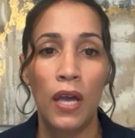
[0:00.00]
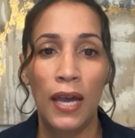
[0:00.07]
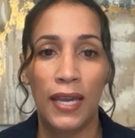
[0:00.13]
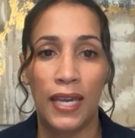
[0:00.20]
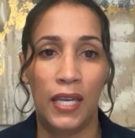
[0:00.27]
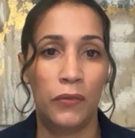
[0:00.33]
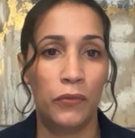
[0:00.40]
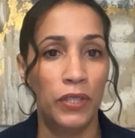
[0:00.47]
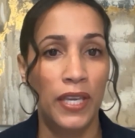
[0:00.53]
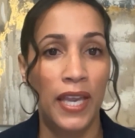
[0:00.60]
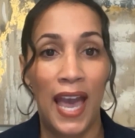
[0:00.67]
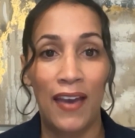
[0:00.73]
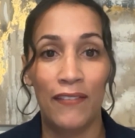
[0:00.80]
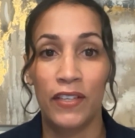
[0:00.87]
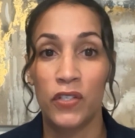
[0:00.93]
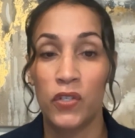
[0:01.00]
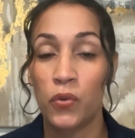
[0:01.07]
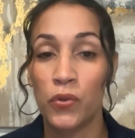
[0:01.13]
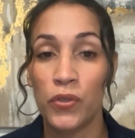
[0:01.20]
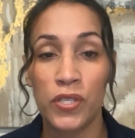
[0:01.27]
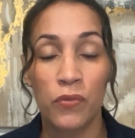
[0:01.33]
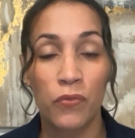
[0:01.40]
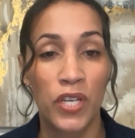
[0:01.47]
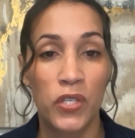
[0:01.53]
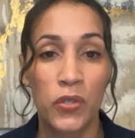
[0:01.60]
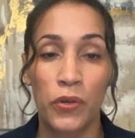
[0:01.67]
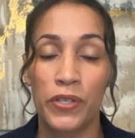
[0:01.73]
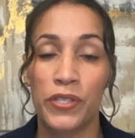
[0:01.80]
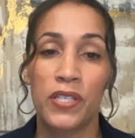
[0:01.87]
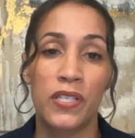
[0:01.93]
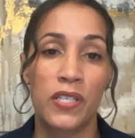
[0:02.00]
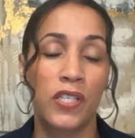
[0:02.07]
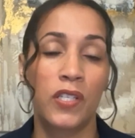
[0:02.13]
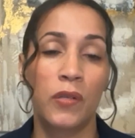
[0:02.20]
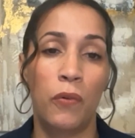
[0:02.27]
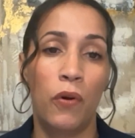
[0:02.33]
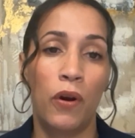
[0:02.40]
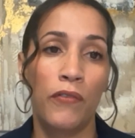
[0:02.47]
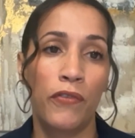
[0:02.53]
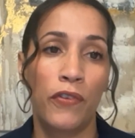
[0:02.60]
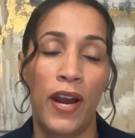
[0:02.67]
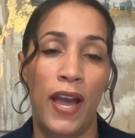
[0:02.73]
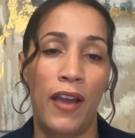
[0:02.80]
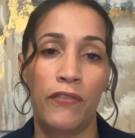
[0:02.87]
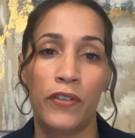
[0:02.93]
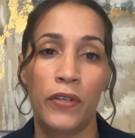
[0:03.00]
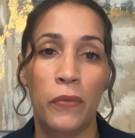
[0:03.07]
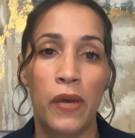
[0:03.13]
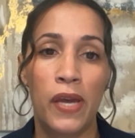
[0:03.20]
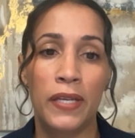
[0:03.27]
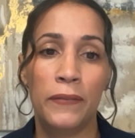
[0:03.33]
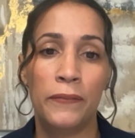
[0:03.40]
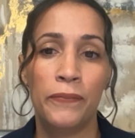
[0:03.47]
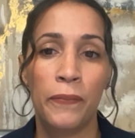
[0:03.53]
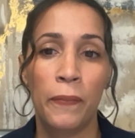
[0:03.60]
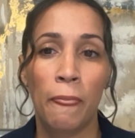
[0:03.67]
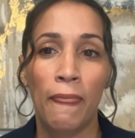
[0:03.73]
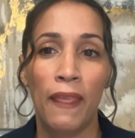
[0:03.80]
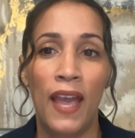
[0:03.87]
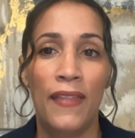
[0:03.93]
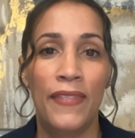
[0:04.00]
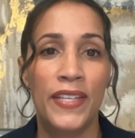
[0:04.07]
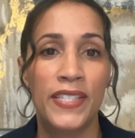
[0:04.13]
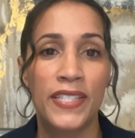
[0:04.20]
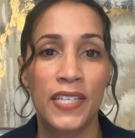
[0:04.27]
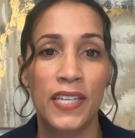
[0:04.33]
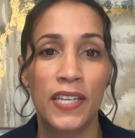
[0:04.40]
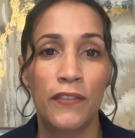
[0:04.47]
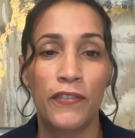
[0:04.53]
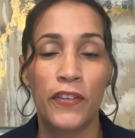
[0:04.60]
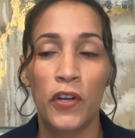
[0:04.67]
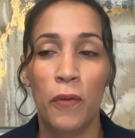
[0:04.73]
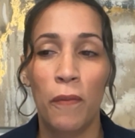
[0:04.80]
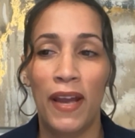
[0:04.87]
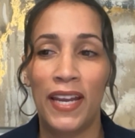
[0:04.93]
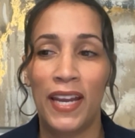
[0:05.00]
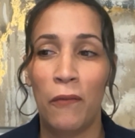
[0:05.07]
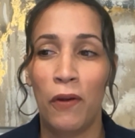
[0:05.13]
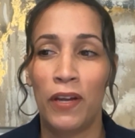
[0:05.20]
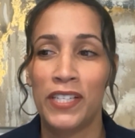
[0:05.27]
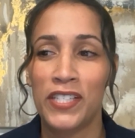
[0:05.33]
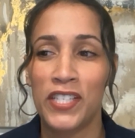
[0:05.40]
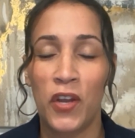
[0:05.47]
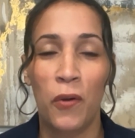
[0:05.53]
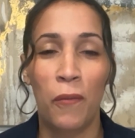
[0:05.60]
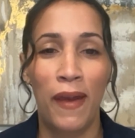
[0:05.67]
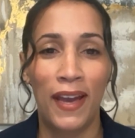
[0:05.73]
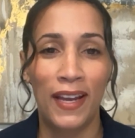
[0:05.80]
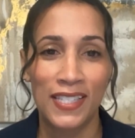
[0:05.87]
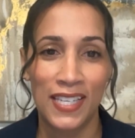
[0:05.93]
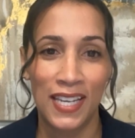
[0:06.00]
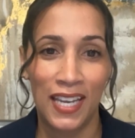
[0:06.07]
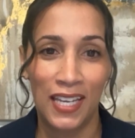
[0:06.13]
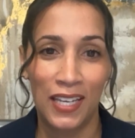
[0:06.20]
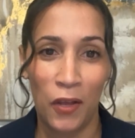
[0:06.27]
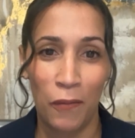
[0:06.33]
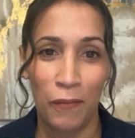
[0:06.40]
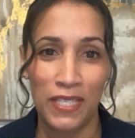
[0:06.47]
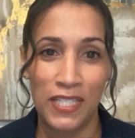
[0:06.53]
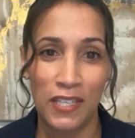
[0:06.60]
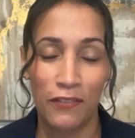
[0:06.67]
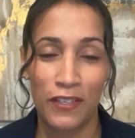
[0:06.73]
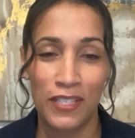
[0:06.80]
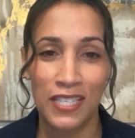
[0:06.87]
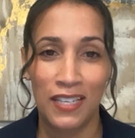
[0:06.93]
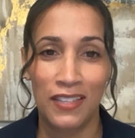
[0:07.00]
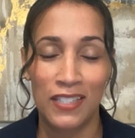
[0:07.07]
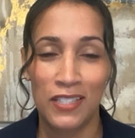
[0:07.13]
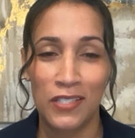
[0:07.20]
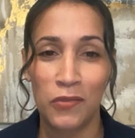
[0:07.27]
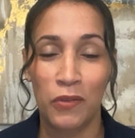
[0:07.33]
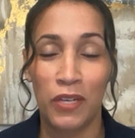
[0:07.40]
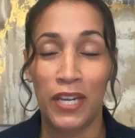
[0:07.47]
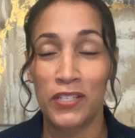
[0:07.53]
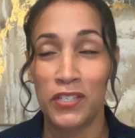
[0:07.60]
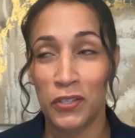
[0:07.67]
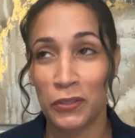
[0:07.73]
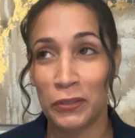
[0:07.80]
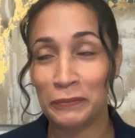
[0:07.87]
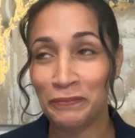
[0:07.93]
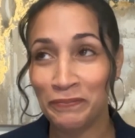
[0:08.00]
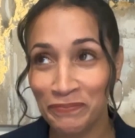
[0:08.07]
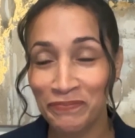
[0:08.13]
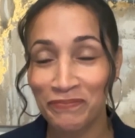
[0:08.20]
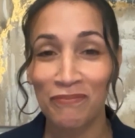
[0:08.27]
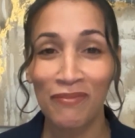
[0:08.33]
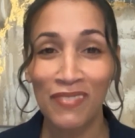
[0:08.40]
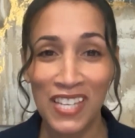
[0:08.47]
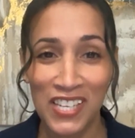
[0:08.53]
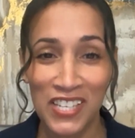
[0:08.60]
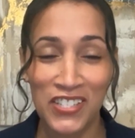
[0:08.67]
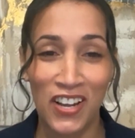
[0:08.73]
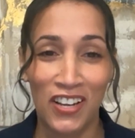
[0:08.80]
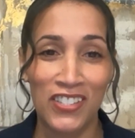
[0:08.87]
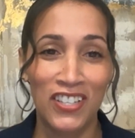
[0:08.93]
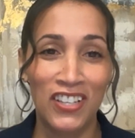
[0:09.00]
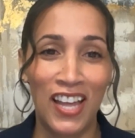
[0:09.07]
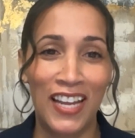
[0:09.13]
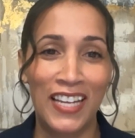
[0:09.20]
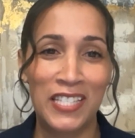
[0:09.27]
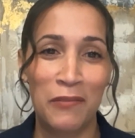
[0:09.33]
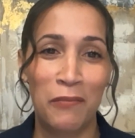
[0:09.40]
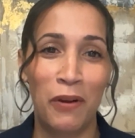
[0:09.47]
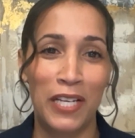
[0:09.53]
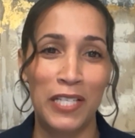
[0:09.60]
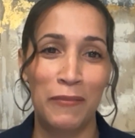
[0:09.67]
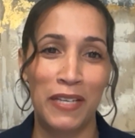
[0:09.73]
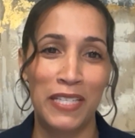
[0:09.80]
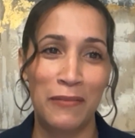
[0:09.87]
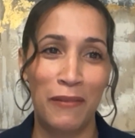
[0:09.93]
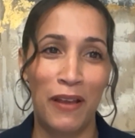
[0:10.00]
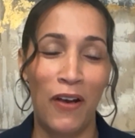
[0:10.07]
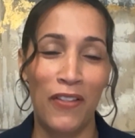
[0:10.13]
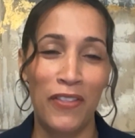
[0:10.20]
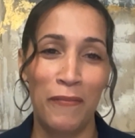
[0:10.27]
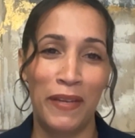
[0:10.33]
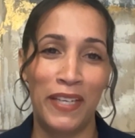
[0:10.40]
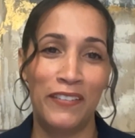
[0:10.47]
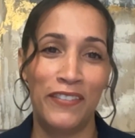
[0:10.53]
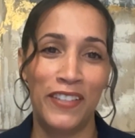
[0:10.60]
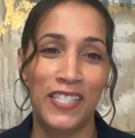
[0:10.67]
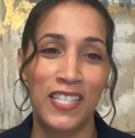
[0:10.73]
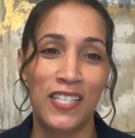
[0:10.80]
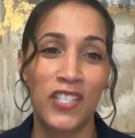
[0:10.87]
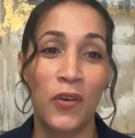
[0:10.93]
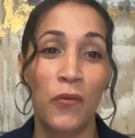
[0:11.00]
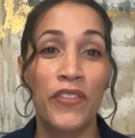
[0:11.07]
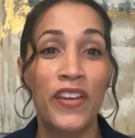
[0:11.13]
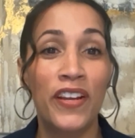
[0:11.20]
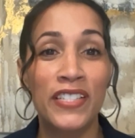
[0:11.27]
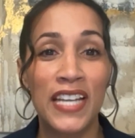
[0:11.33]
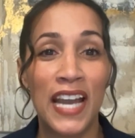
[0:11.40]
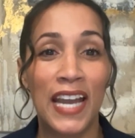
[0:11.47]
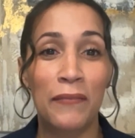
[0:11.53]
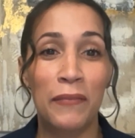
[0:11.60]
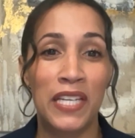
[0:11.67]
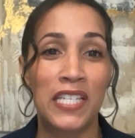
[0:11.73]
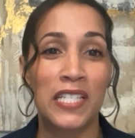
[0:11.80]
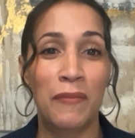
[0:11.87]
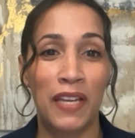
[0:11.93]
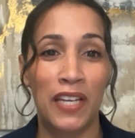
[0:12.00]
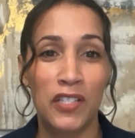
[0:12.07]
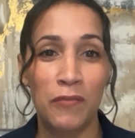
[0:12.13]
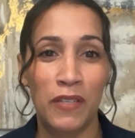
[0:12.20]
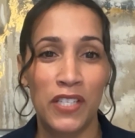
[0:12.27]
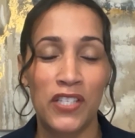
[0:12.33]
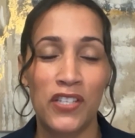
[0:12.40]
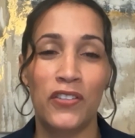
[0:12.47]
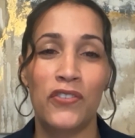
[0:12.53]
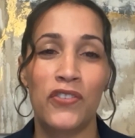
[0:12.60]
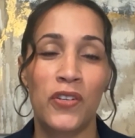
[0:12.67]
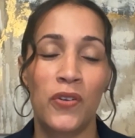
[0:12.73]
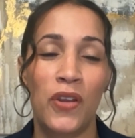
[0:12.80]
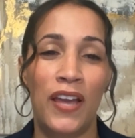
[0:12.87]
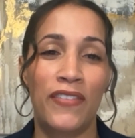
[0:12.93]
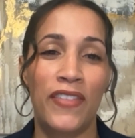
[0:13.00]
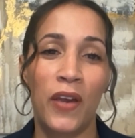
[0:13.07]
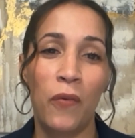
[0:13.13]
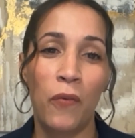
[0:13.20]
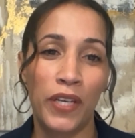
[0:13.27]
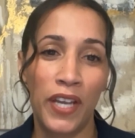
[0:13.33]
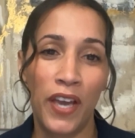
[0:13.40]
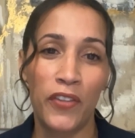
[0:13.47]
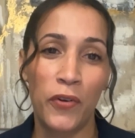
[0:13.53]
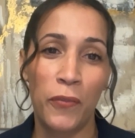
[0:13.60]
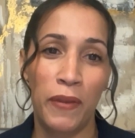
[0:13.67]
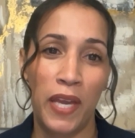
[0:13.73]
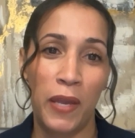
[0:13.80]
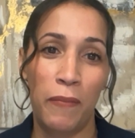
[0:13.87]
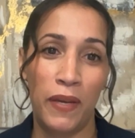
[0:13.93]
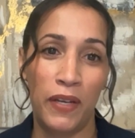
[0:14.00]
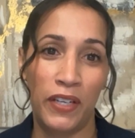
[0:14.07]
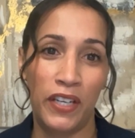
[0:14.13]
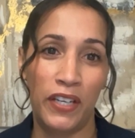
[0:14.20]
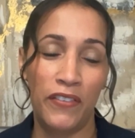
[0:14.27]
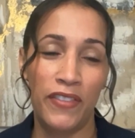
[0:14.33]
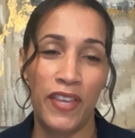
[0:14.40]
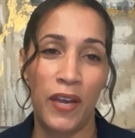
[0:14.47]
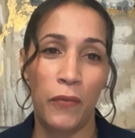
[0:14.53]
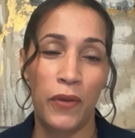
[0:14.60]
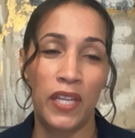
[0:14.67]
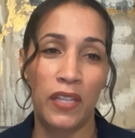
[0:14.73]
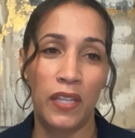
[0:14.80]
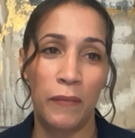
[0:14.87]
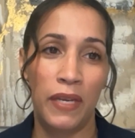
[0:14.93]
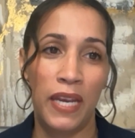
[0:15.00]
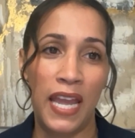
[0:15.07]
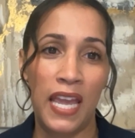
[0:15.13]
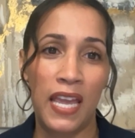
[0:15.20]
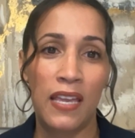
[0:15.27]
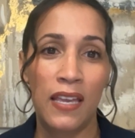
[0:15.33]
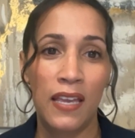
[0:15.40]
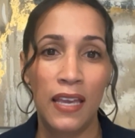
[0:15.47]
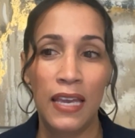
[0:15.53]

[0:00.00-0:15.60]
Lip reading: again, really having tools and resources and support for everyone. And then Cindy, if you don't mind, I wanted to go back because I can't help myself because this is what I do. Is talk to clients and prospects about all the benefits. And so with our diabetes management solution, I think one other big barrier that we eliminate